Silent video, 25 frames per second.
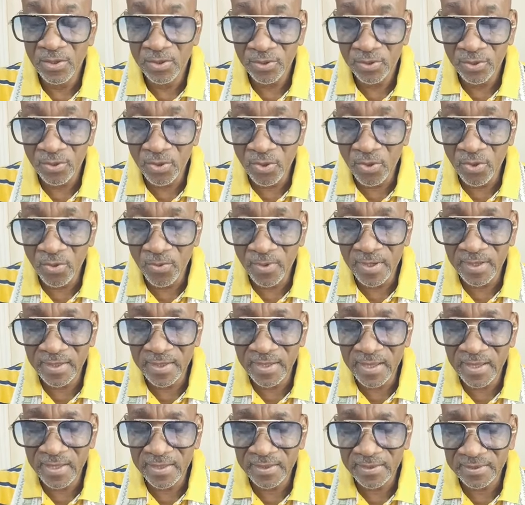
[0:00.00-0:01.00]
No one
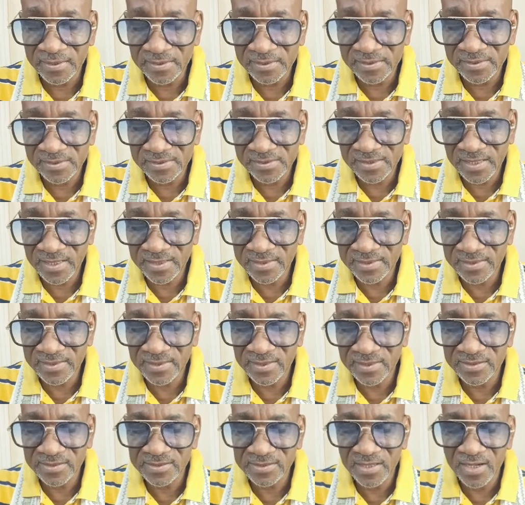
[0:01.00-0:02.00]
else can
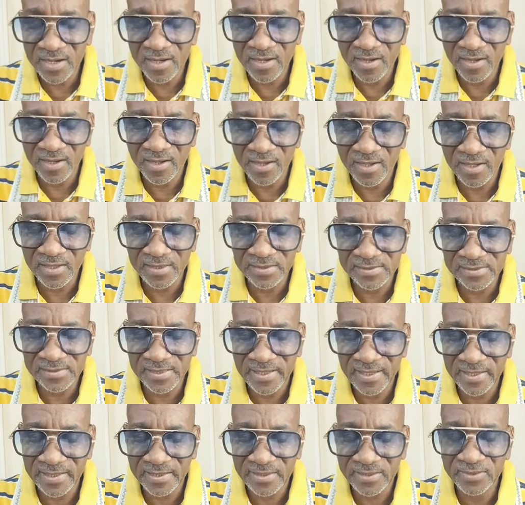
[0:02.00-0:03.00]
touch our hearts
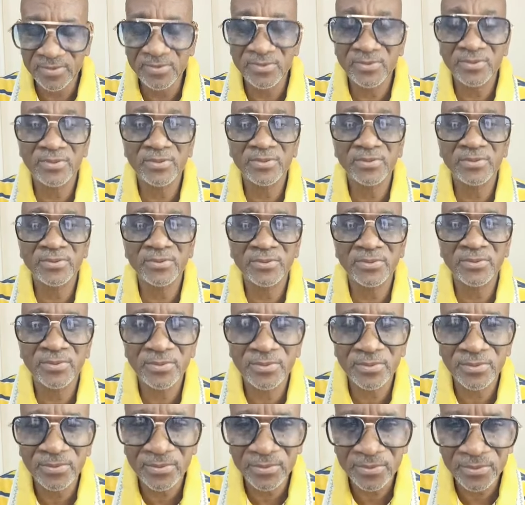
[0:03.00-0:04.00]
like you
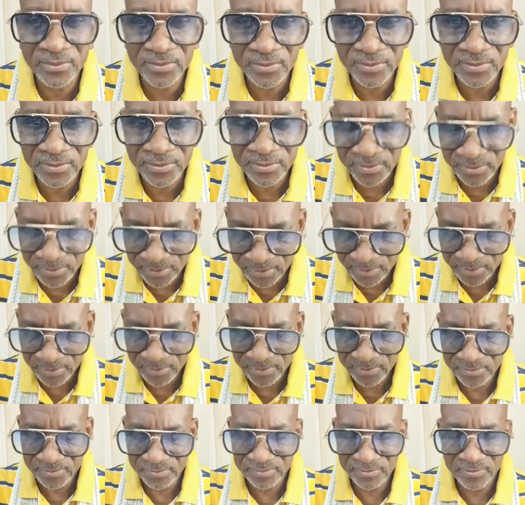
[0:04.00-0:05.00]
do.
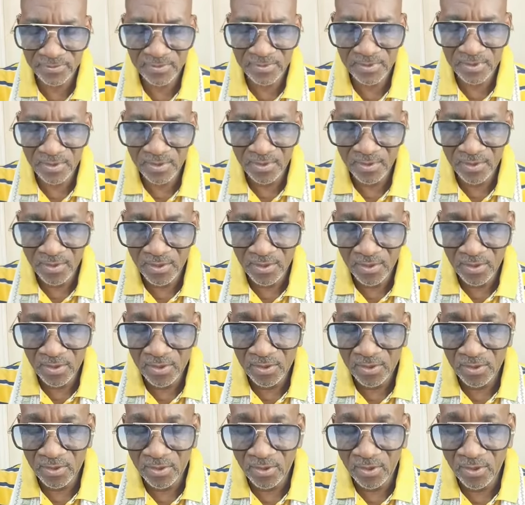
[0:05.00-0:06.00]

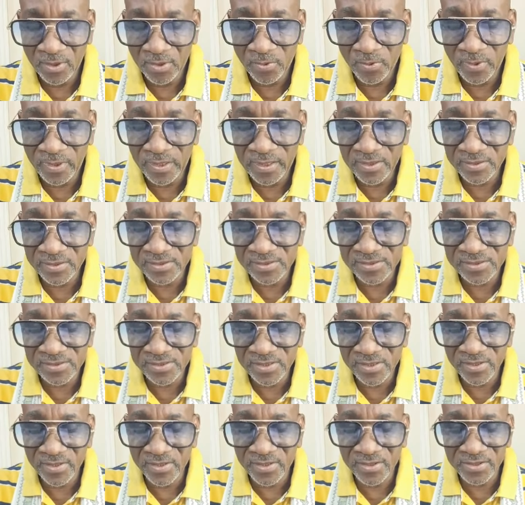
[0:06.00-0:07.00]
Lord, we could
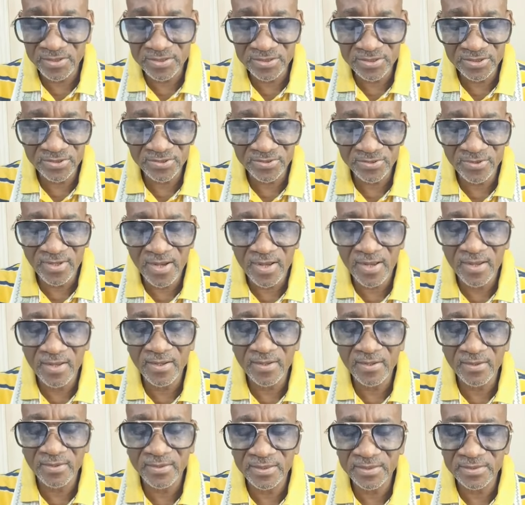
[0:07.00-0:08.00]
search
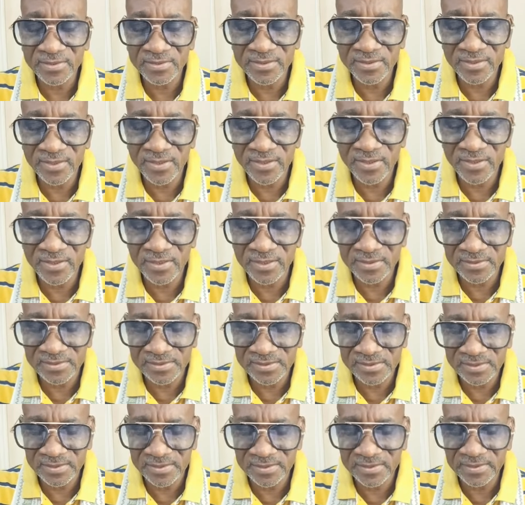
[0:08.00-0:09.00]
throughout
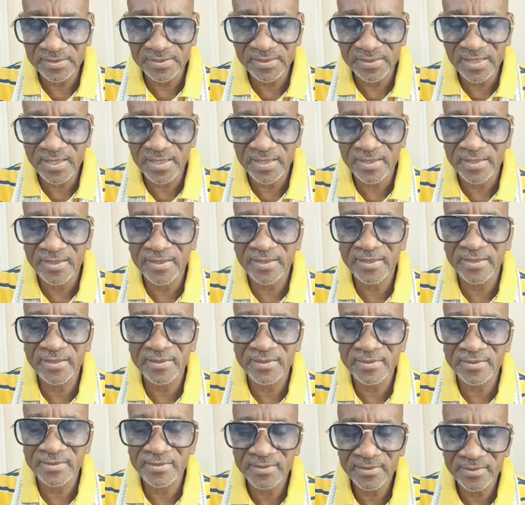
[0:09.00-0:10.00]
eternity
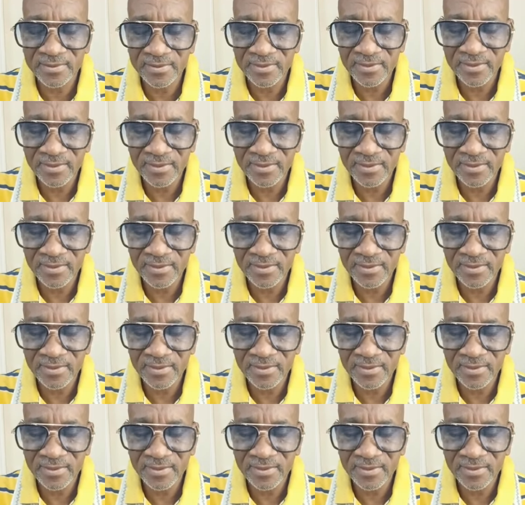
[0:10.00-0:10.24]
and